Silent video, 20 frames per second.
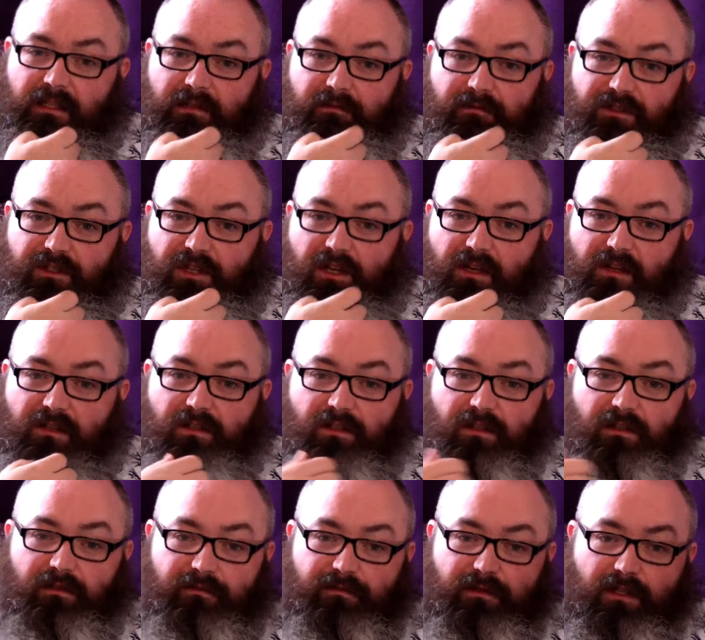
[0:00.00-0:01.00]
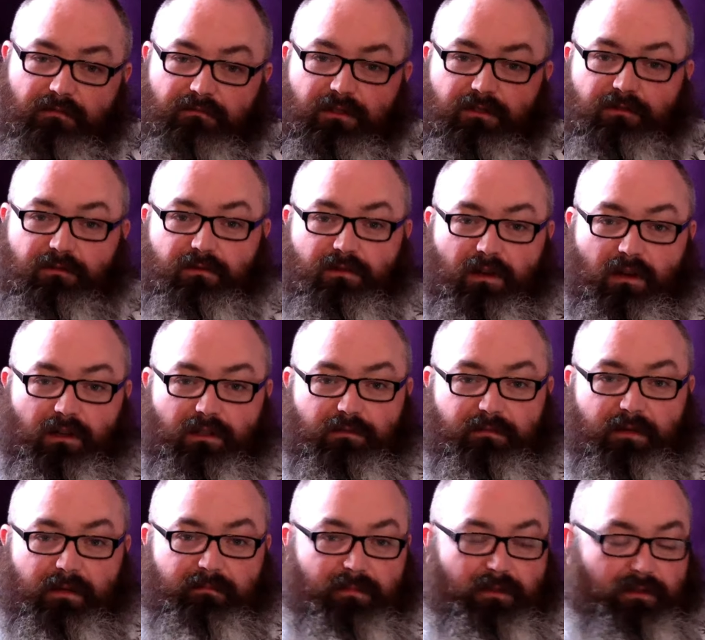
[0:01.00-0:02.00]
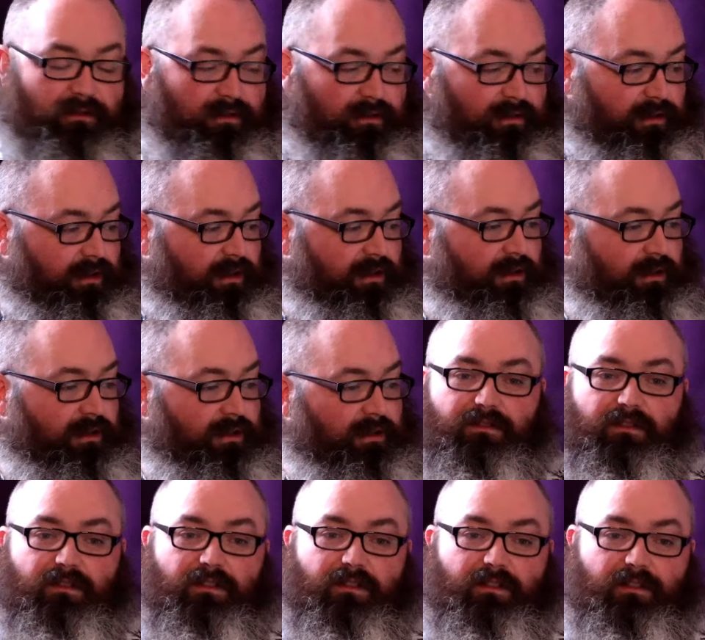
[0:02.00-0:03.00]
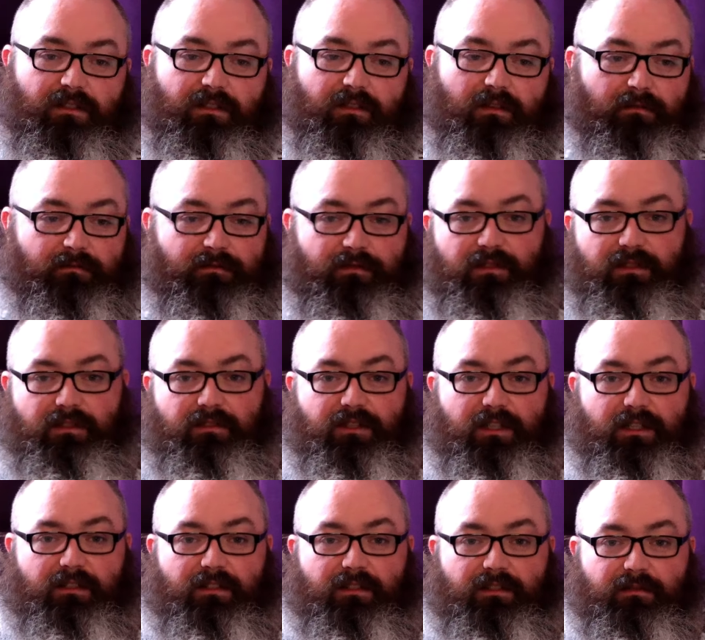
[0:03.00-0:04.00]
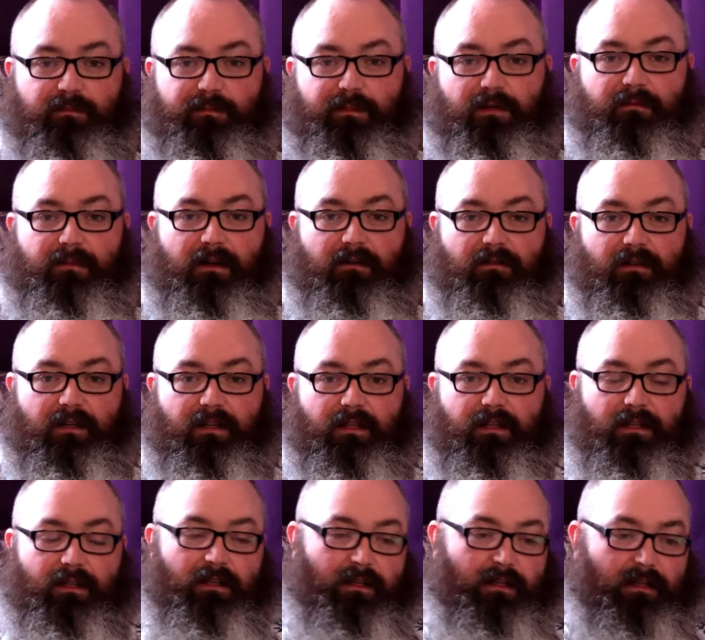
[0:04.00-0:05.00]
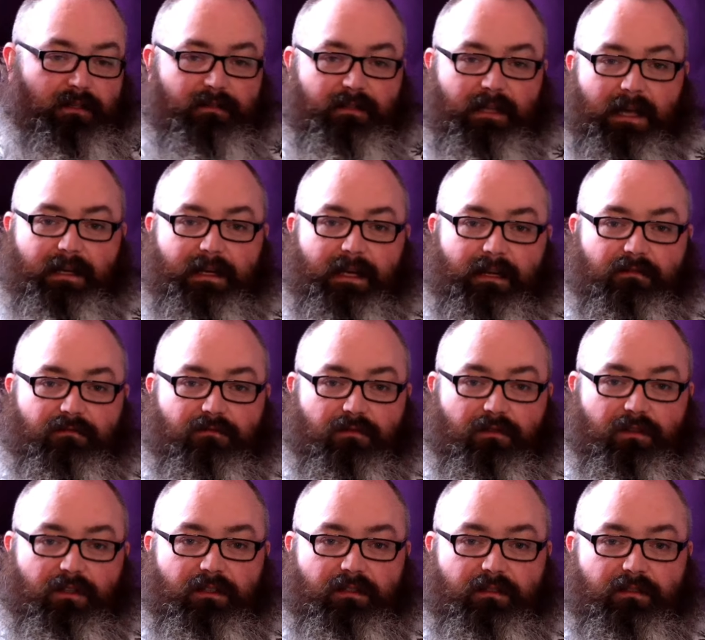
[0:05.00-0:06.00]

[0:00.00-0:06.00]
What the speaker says: return of the original cast members. The obviously genius Bill Murray, Dan Aykroyd,